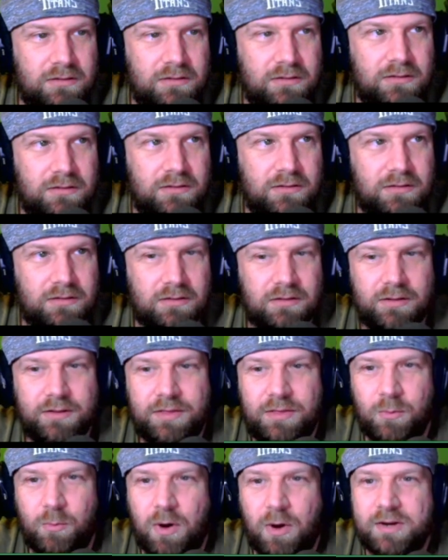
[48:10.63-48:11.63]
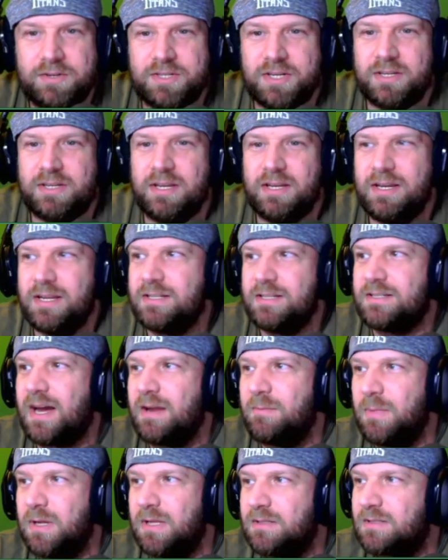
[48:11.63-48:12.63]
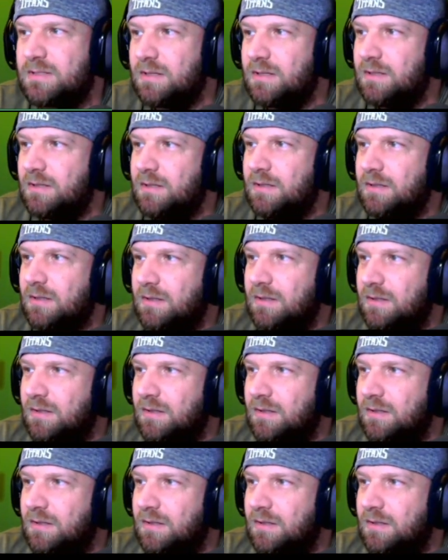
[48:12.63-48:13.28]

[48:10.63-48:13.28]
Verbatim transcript: King. Yeah, the Ro- Washington, Washington Admirals.